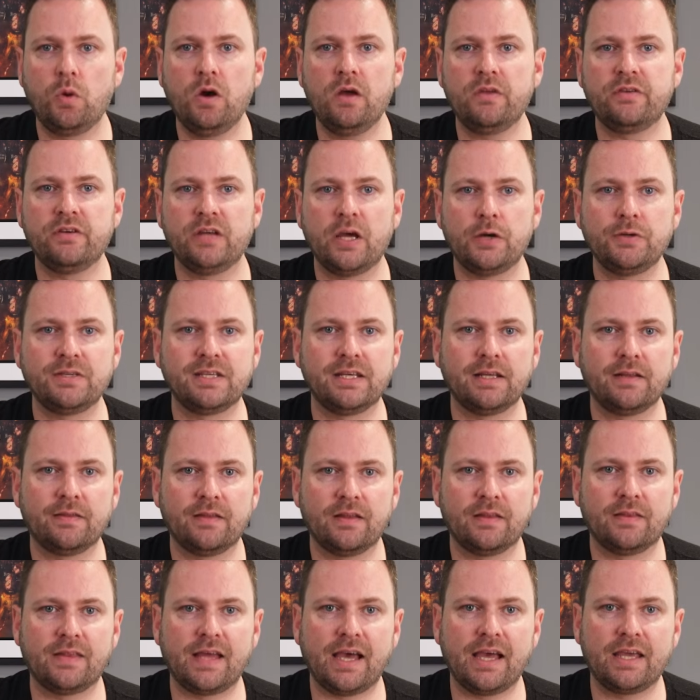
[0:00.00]
worth noting
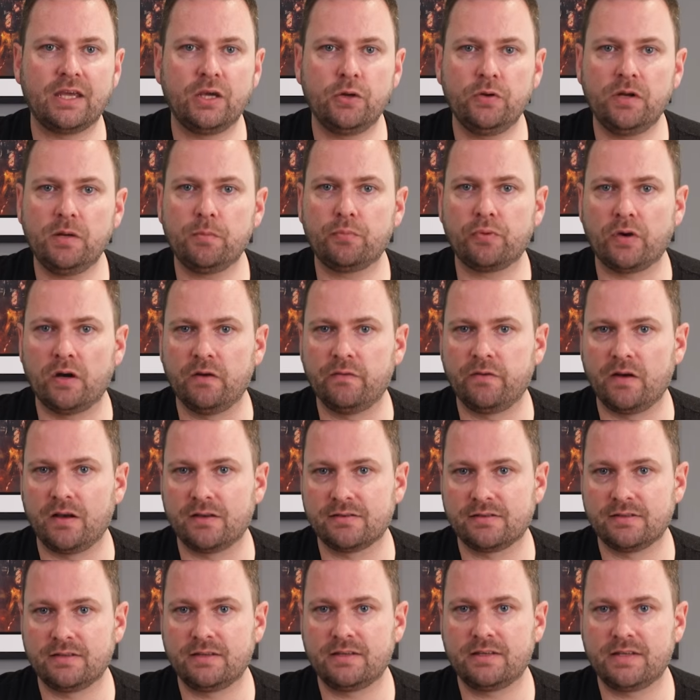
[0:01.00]
that their unit
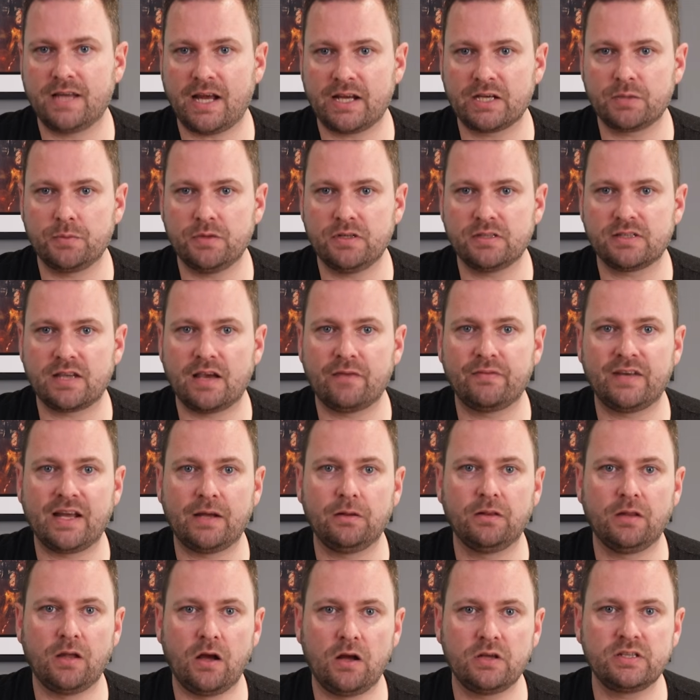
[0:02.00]
profiles and detachments have
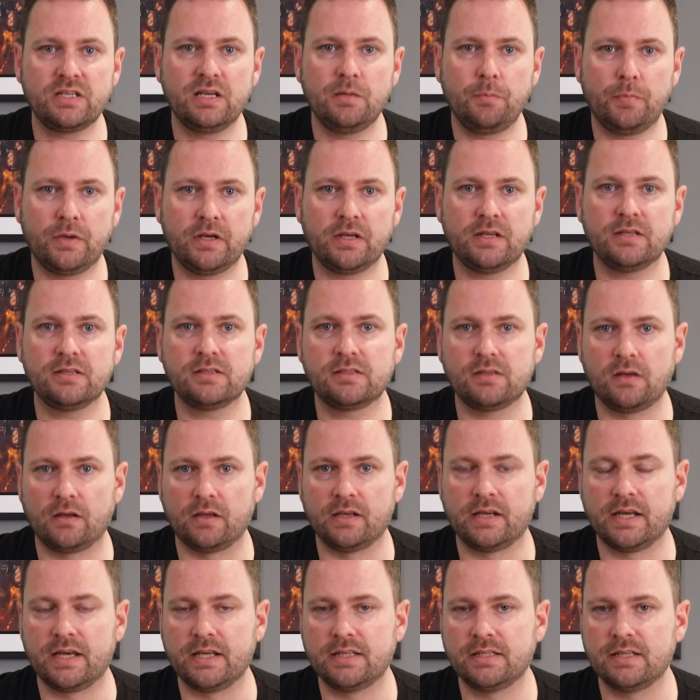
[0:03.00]
now largely been
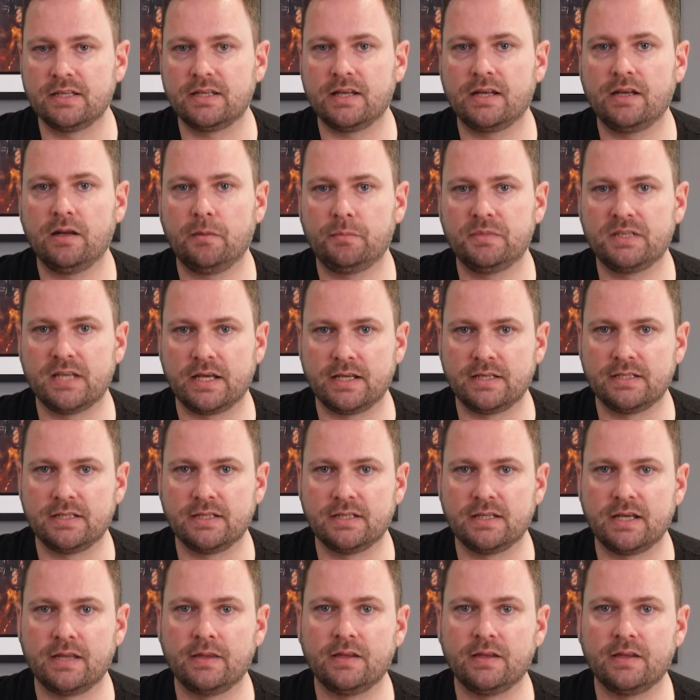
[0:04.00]
consolidated and updated